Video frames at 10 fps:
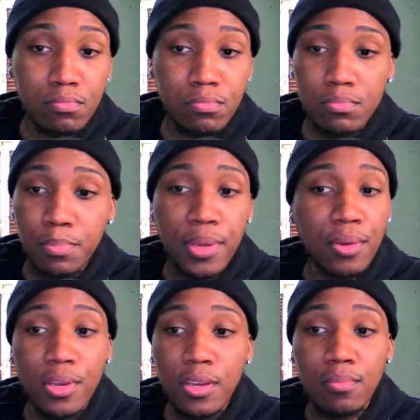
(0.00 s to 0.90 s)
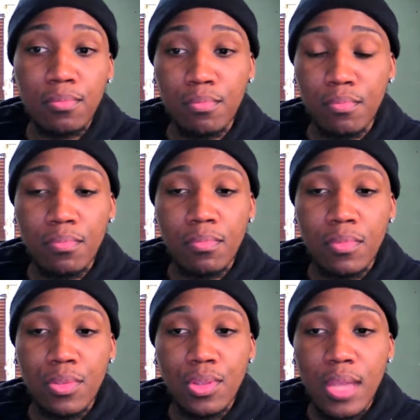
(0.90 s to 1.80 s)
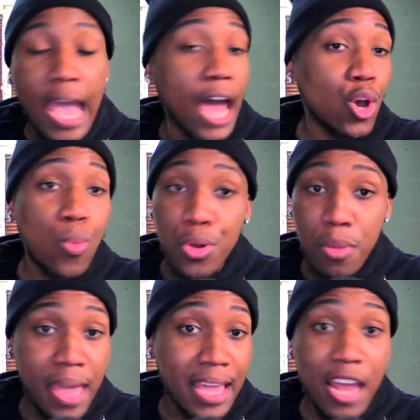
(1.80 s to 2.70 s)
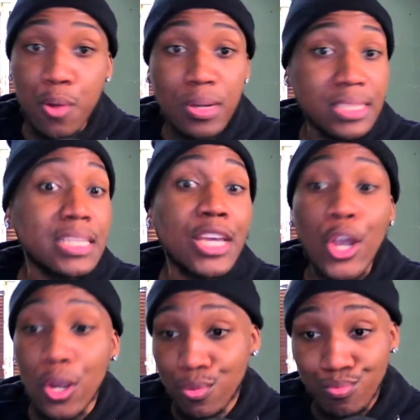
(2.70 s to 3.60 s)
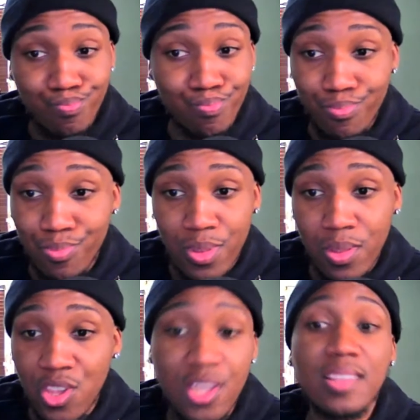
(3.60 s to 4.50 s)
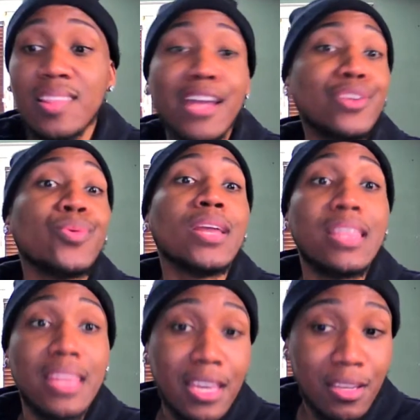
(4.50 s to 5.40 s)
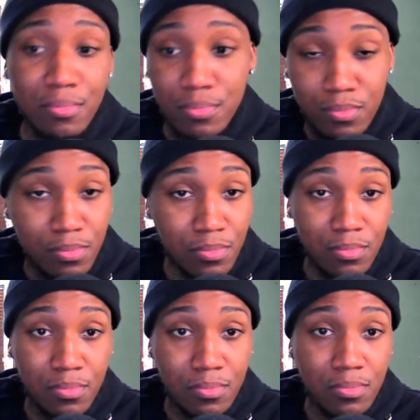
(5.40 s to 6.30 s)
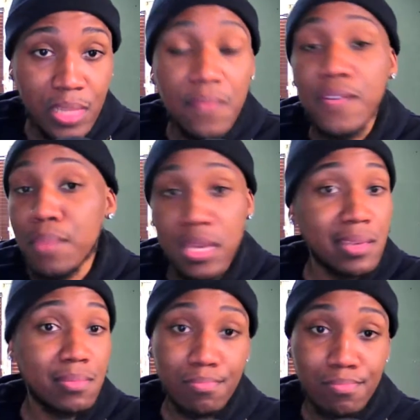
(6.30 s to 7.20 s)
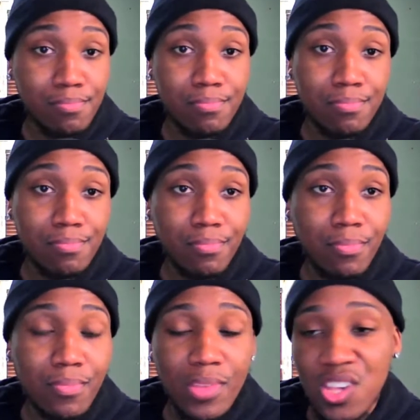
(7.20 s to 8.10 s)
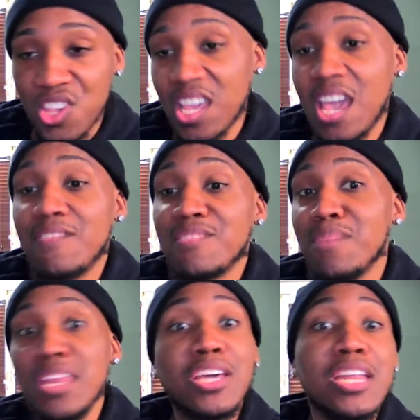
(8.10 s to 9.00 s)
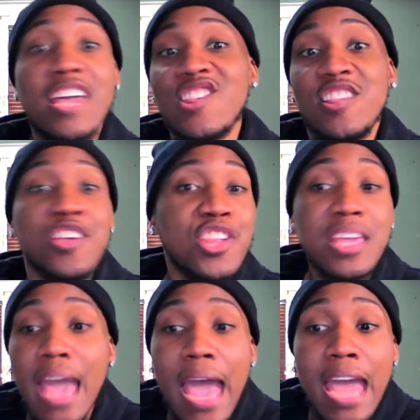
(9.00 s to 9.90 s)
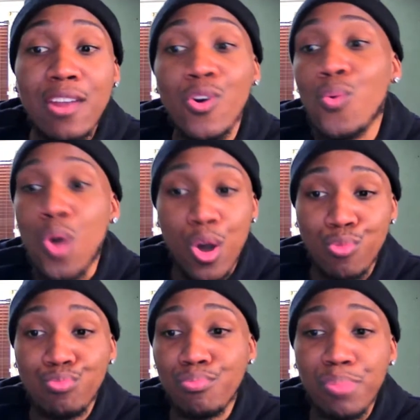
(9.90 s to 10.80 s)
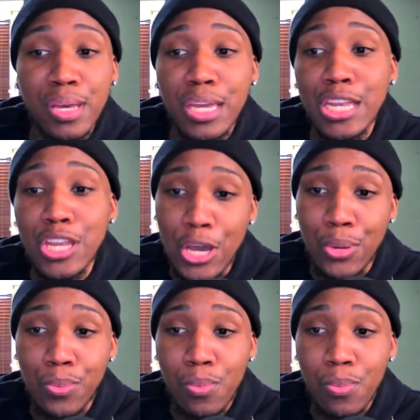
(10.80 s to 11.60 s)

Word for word: Period. I don't want her back. I don't want to see her. She does not do anything for me. She can have as many connections as she got or won't, but no.